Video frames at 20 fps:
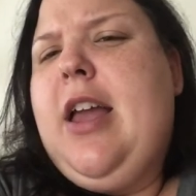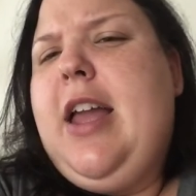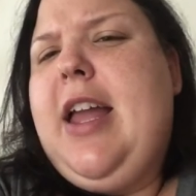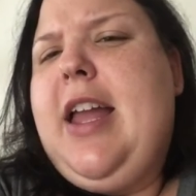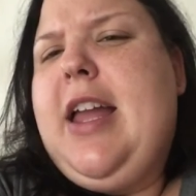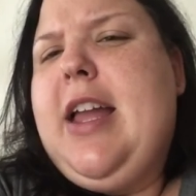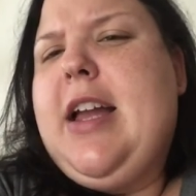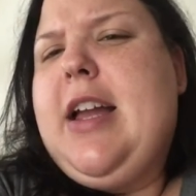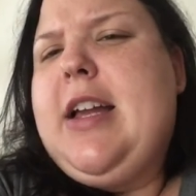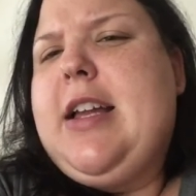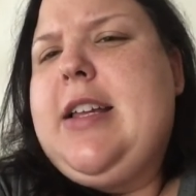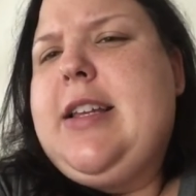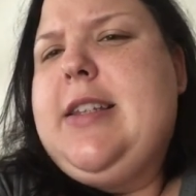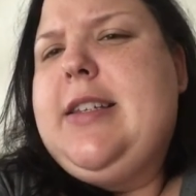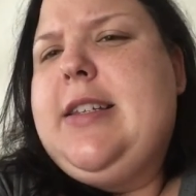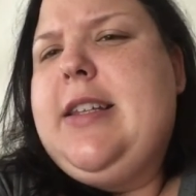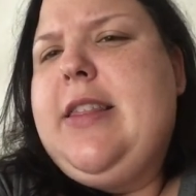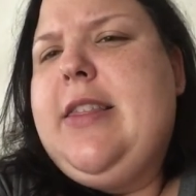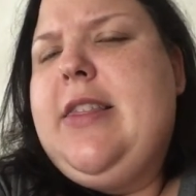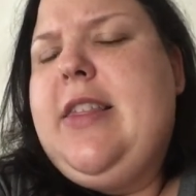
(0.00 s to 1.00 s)

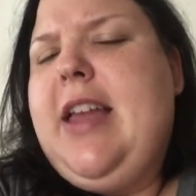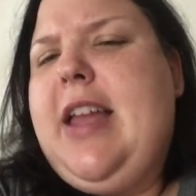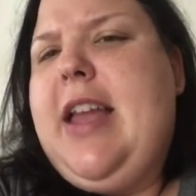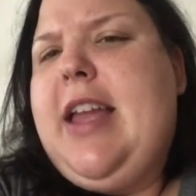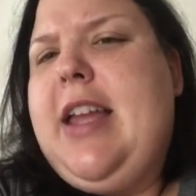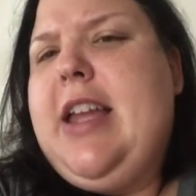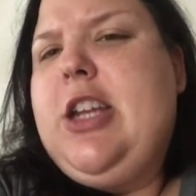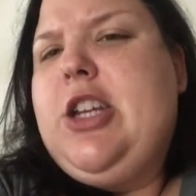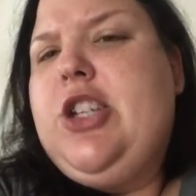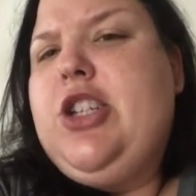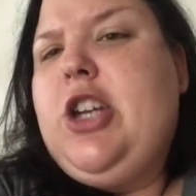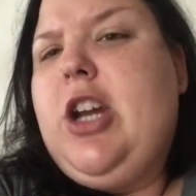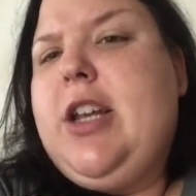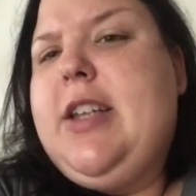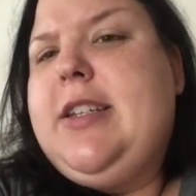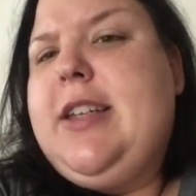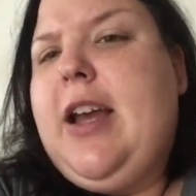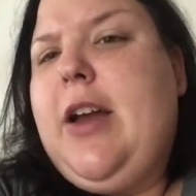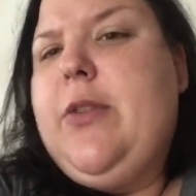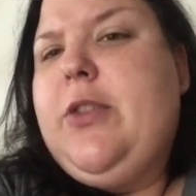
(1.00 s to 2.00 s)
and they
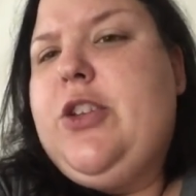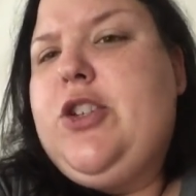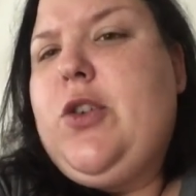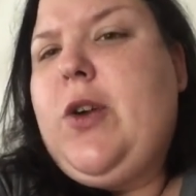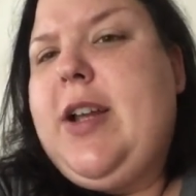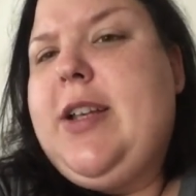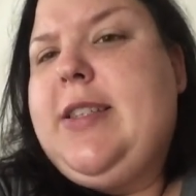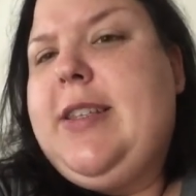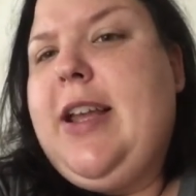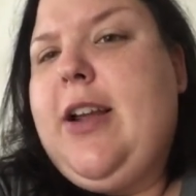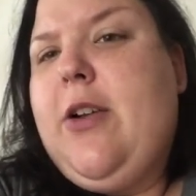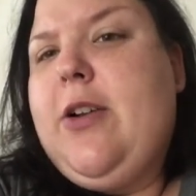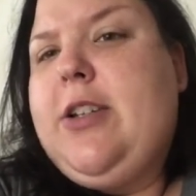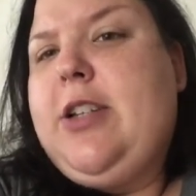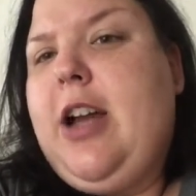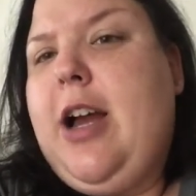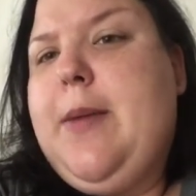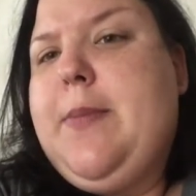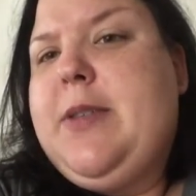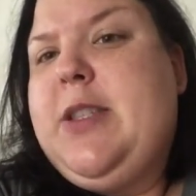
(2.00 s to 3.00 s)
shut down the
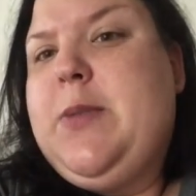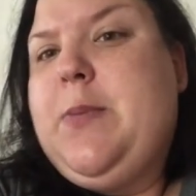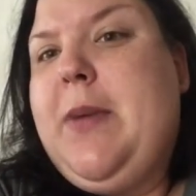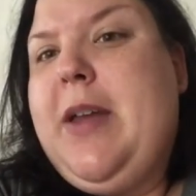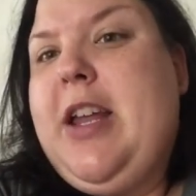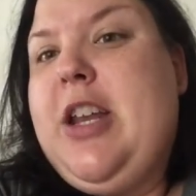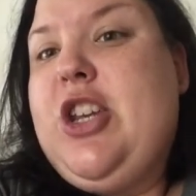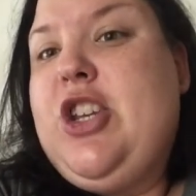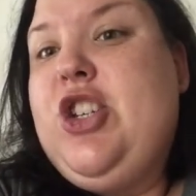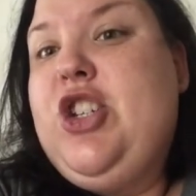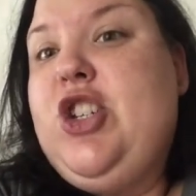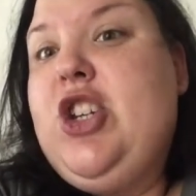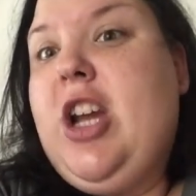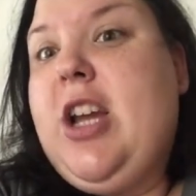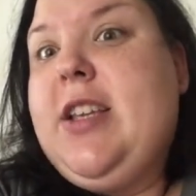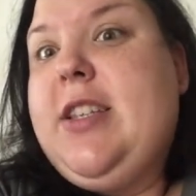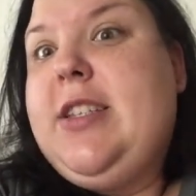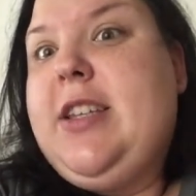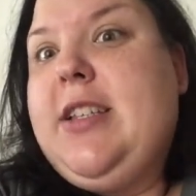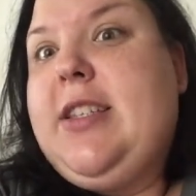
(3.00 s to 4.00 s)
Triceratops spin
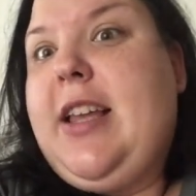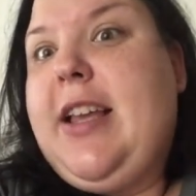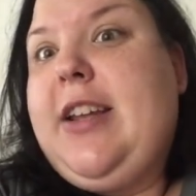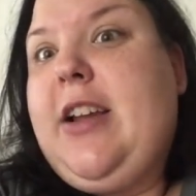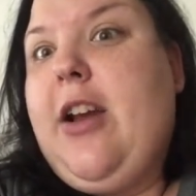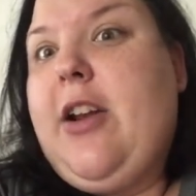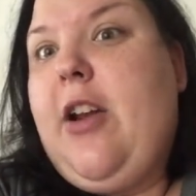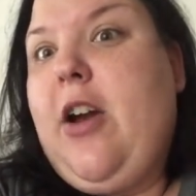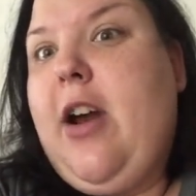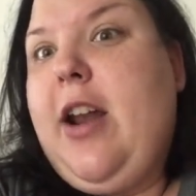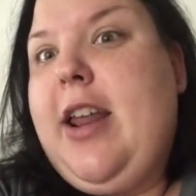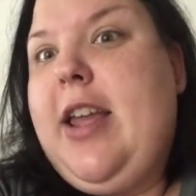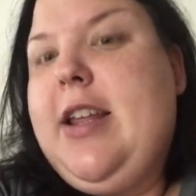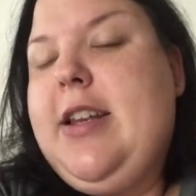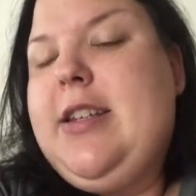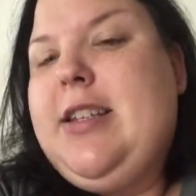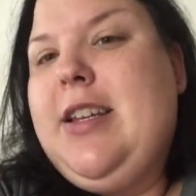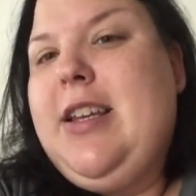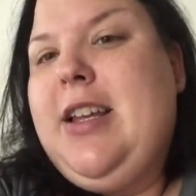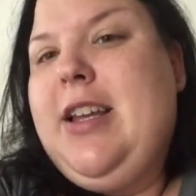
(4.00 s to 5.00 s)
just as I got on
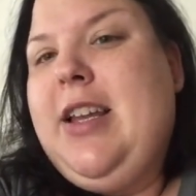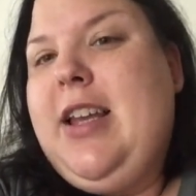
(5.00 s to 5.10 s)
it,